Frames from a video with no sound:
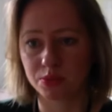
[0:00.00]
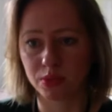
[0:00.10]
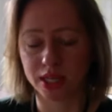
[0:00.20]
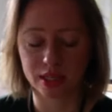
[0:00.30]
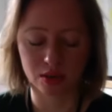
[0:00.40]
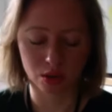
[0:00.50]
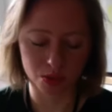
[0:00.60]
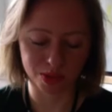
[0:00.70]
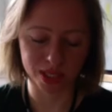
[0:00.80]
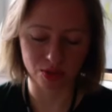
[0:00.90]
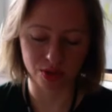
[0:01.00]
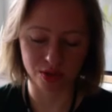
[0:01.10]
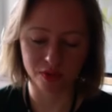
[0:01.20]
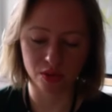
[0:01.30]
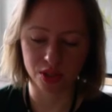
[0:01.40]
and that goes back to the
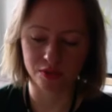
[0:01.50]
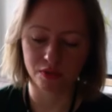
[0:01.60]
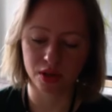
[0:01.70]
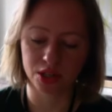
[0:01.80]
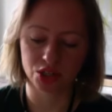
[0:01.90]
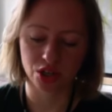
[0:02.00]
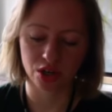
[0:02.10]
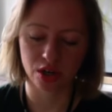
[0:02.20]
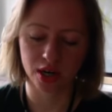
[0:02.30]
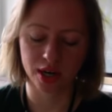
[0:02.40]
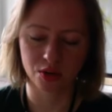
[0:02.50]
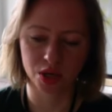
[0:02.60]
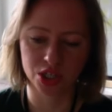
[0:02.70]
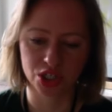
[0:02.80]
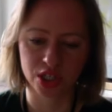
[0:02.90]
folding furniture uh,
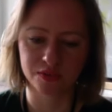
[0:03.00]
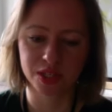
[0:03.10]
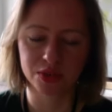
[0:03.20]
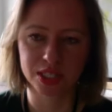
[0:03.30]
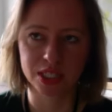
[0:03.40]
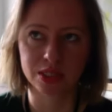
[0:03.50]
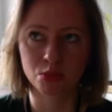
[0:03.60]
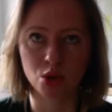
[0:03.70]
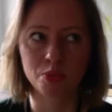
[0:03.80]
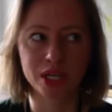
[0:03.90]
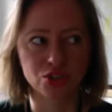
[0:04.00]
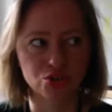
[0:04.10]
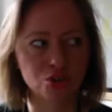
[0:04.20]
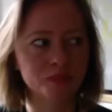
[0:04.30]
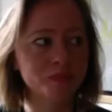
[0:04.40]
question, if there is a small
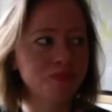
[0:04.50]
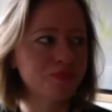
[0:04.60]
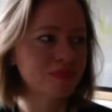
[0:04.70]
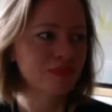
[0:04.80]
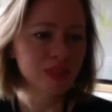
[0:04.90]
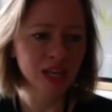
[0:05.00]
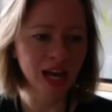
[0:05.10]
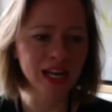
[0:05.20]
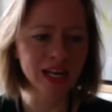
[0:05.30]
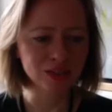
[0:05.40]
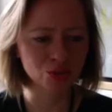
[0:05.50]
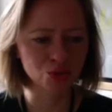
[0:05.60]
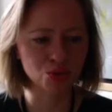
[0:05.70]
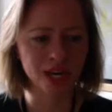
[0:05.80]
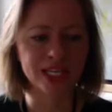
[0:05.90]
bedroom, I like to
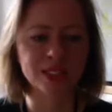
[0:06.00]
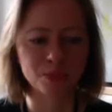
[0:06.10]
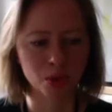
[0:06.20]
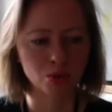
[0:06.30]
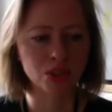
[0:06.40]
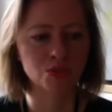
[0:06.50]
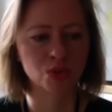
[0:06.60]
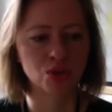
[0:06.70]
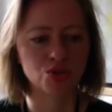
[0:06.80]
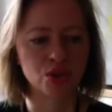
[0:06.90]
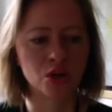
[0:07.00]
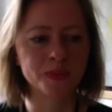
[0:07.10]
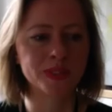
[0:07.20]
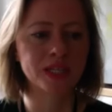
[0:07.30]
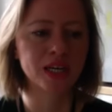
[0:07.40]
do exposed
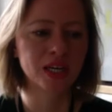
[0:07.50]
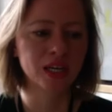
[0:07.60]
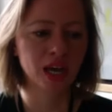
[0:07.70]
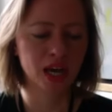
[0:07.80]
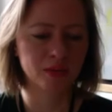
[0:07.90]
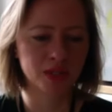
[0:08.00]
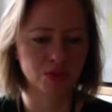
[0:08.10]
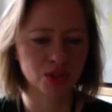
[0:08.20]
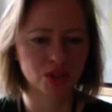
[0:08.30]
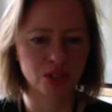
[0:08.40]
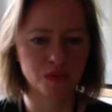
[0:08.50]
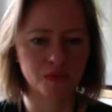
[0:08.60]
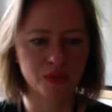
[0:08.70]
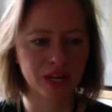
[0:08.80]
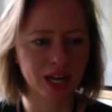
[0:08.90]
wardrobes. Um, so just
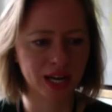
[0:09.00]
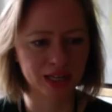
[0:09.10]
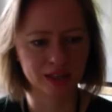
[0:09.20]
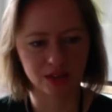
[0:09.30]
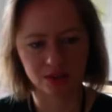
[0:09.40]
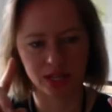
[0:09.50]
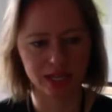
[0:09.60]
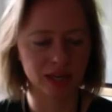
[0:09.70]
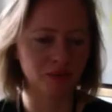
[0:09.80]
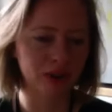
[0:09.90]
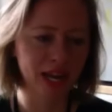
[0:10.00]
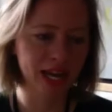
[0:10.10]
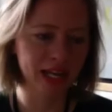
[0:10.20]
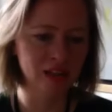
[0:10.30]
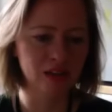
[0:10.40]
something like, you know, like a
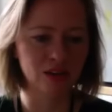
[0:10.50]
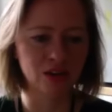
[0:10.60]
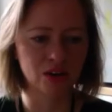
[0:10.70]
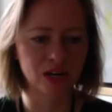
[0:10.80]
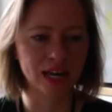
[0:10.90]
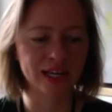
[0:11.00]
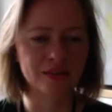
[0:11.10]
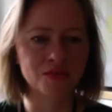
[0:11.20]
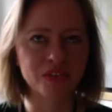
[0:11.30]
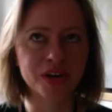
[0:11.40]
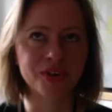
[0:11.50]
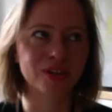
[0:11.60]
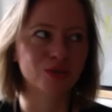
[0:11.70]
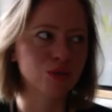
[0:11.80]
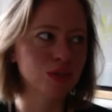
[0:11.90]
rail or like a very
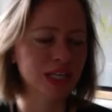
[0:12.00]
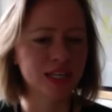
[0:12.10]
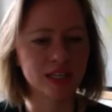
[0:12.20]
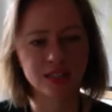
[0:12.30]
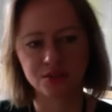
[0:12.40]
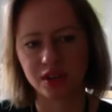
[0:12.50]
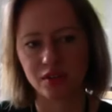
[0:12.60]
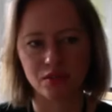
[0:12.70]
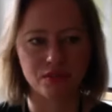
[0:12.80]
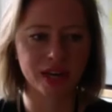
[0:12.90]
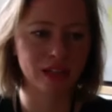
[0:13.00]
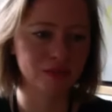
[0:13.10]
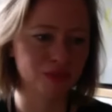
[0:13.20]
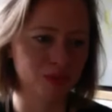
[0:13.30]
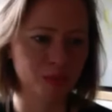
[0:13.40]
cool industrial rail
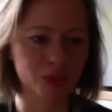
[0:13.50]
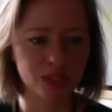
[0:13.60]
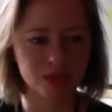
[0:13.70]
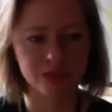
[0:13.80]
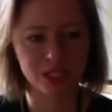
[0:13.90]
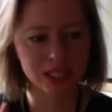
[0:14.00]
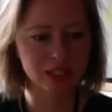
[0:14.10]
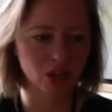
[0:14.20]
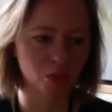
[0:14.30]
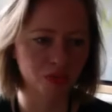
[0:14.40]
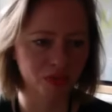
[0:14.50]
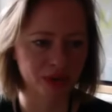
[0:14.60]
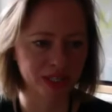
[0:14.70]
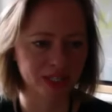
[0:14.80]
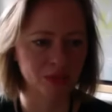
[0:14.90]
from the bottom to the top, for
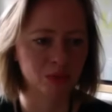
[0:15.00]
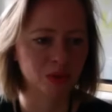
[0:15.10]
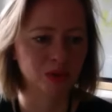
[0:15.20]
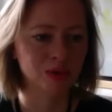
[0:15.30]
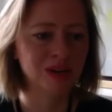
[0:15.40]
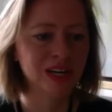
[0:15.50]
example.